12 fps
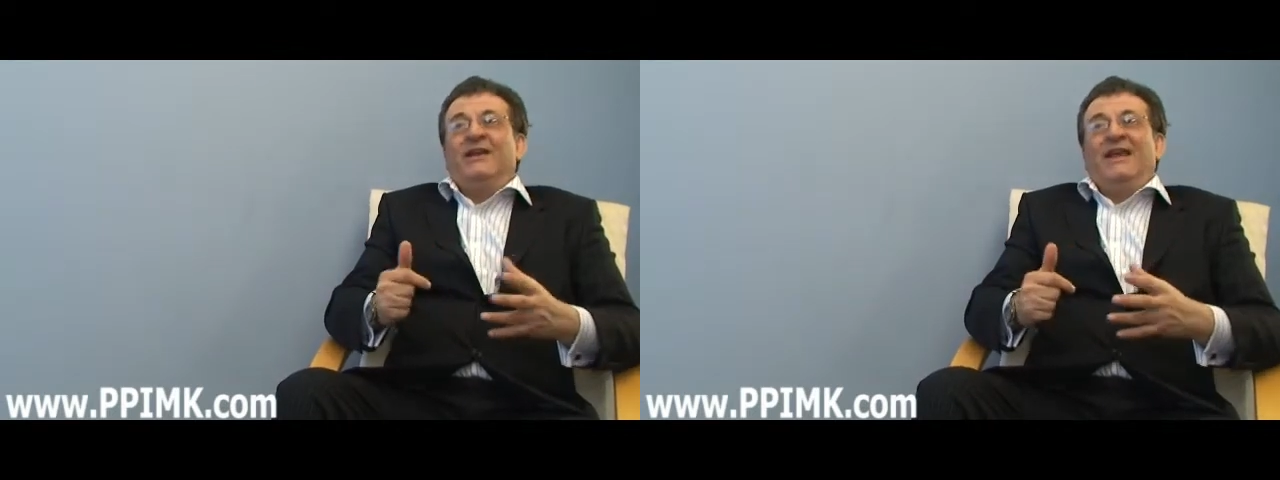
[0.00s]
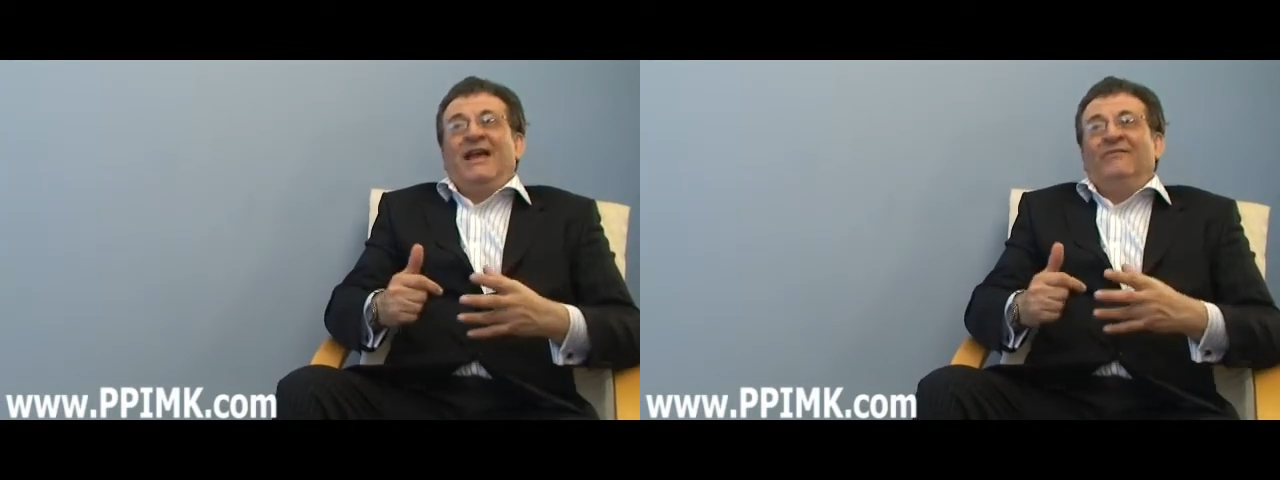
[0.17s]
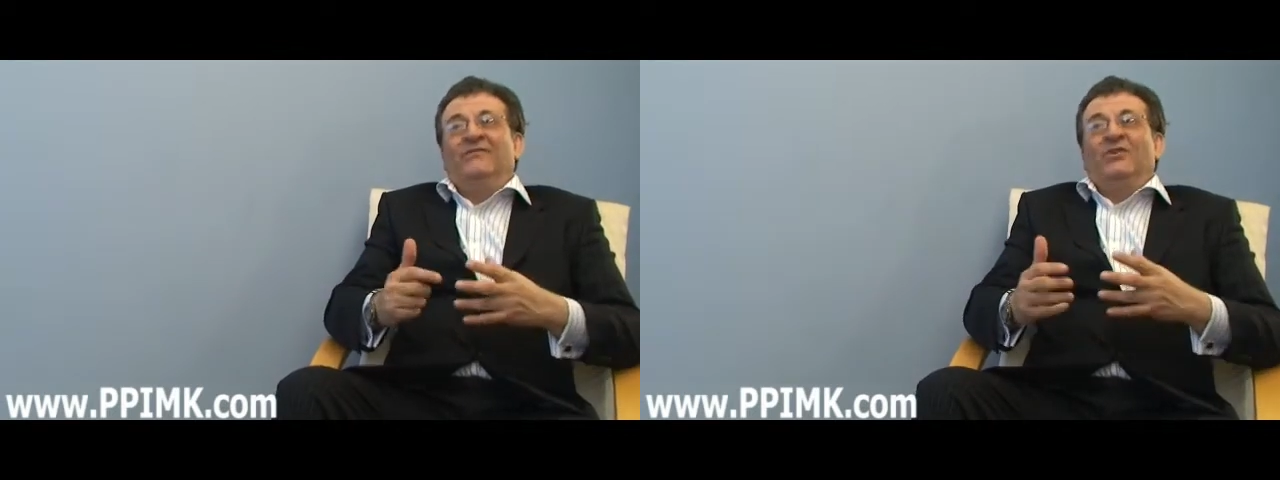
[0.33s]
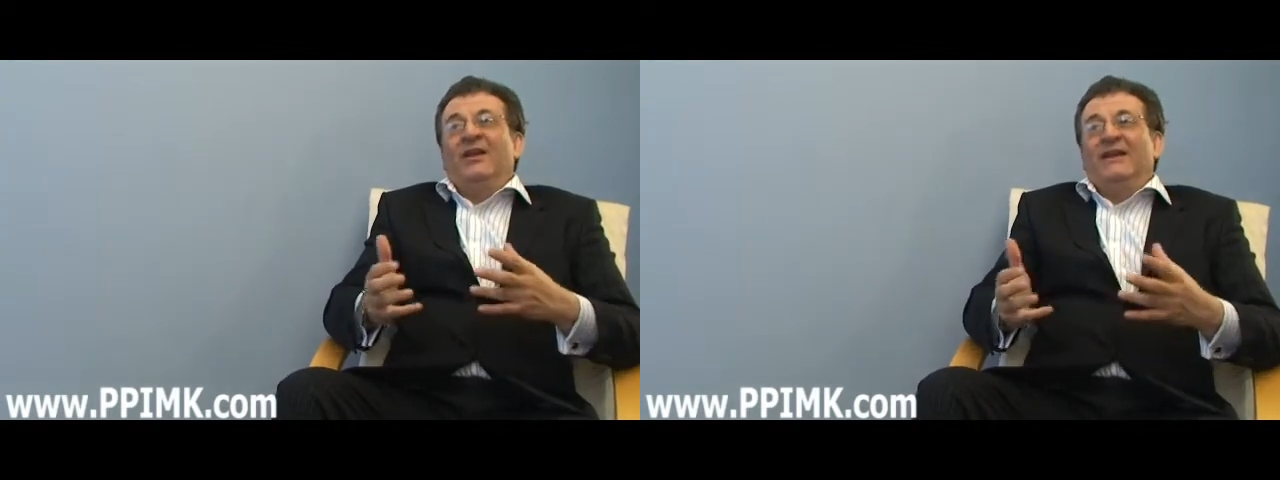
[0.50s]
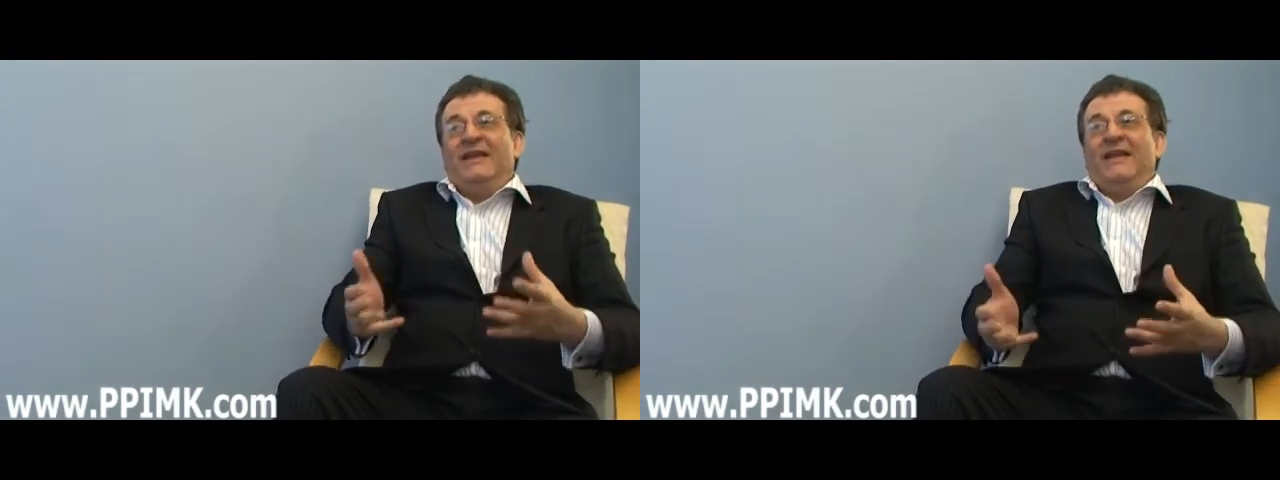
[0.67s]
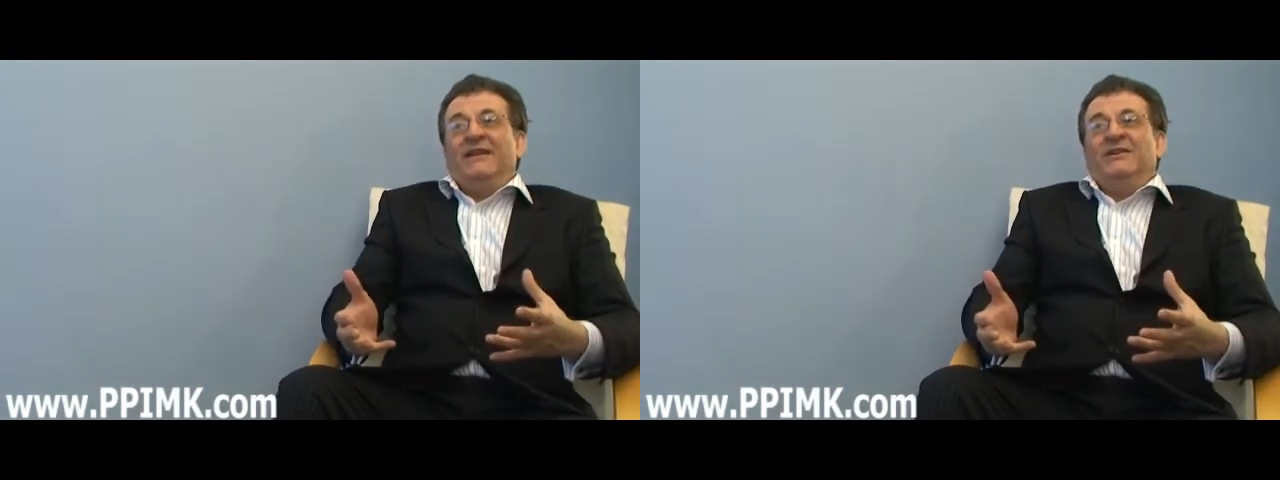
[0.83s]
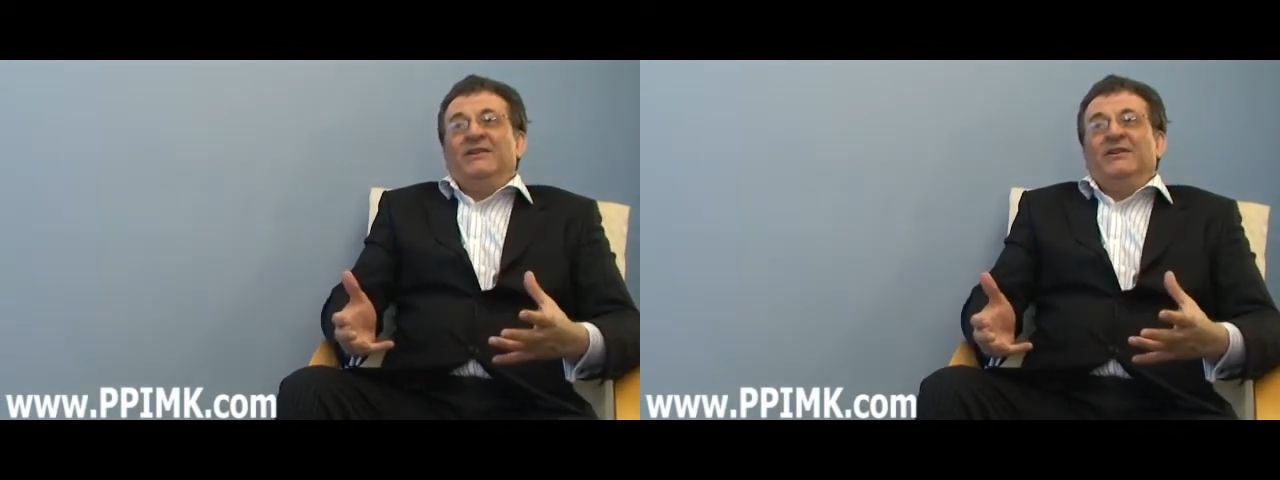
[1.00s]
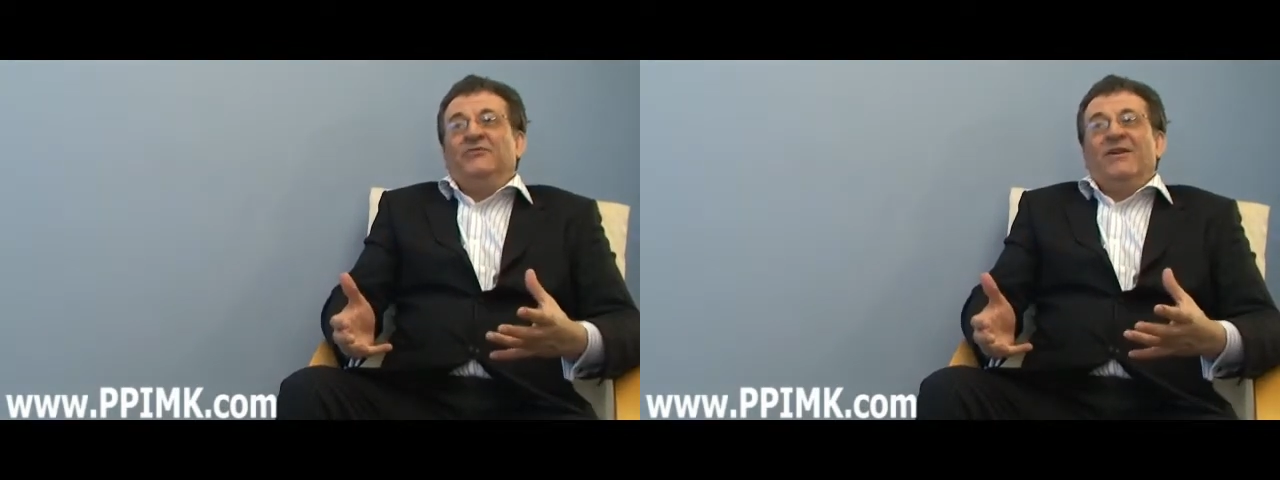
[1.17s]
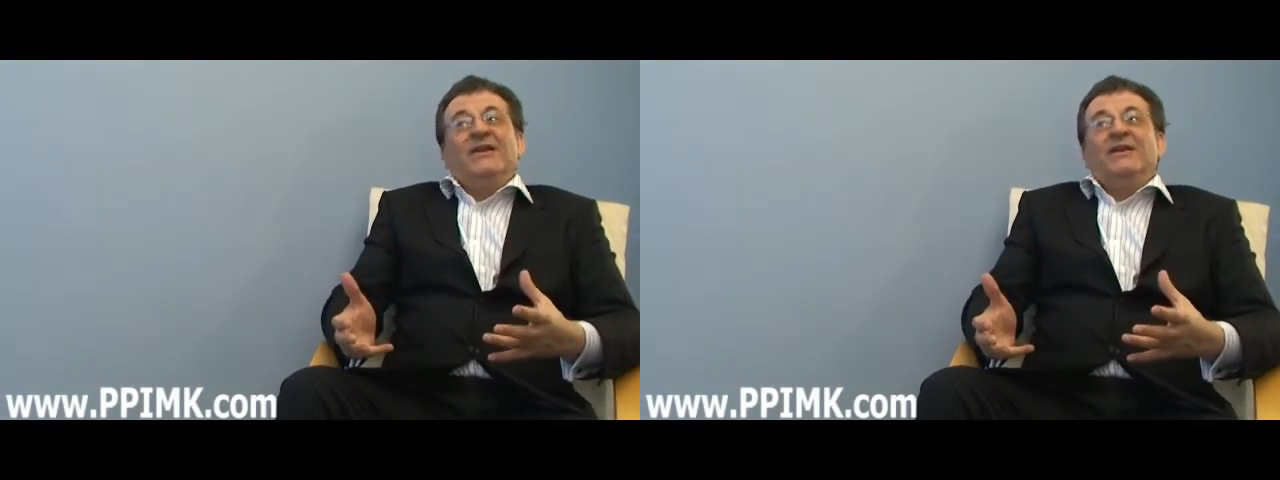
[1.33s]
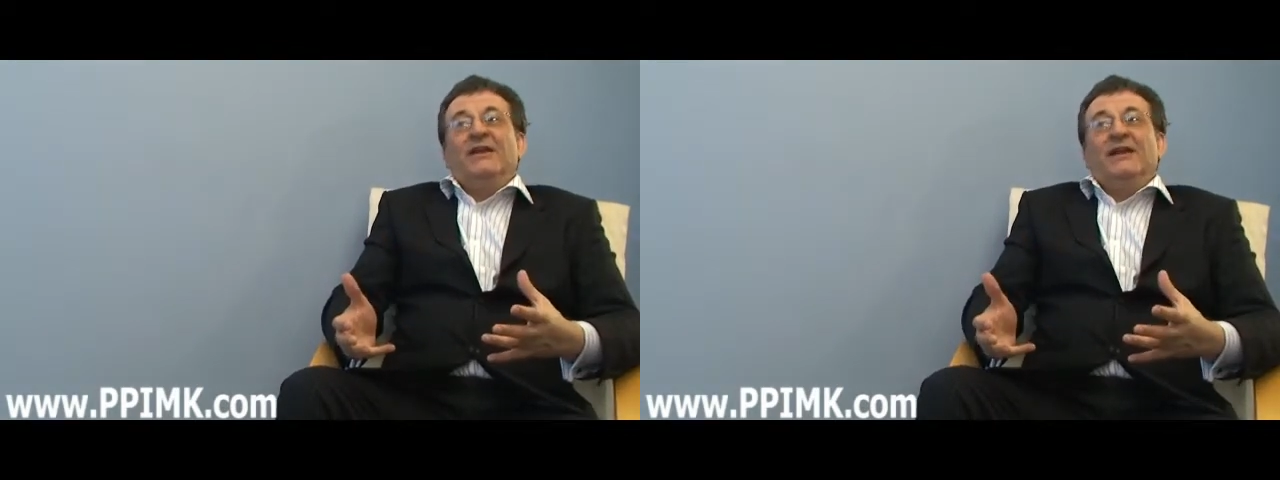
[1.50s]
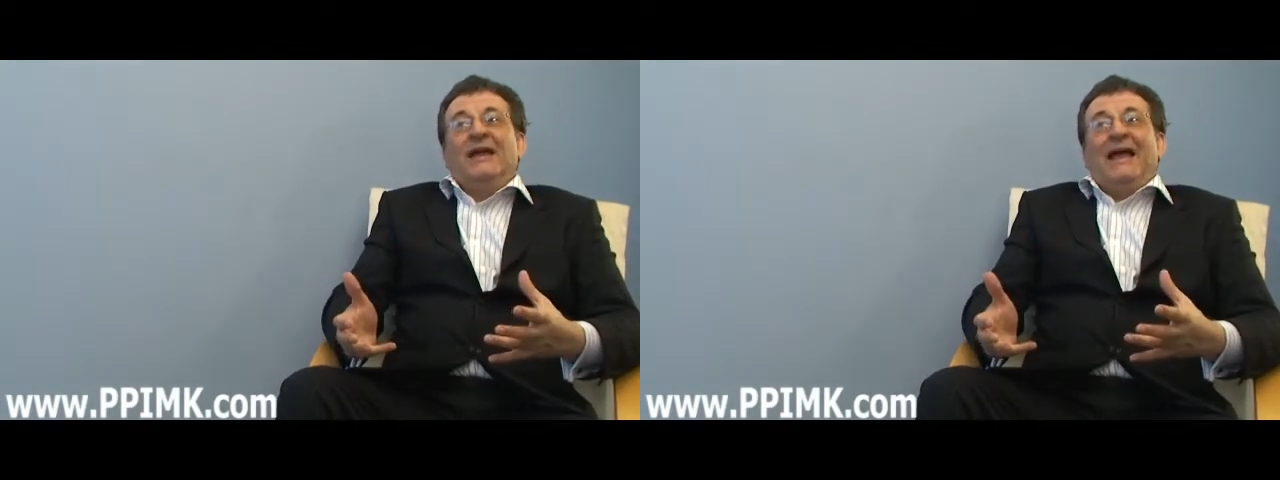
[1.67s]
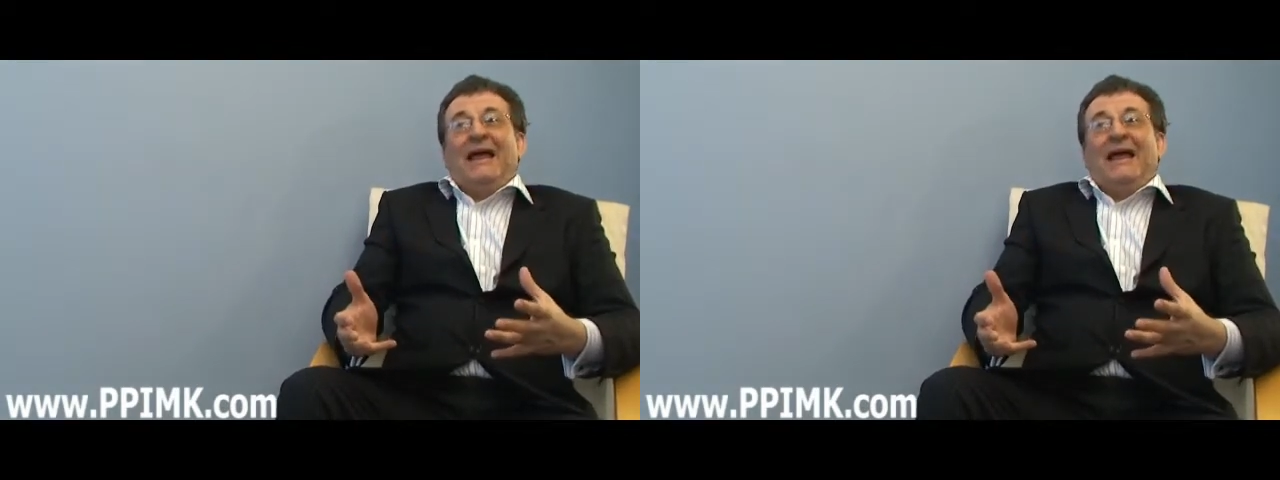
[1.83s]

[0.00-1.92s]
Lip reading: you haven't got any hidden agenda,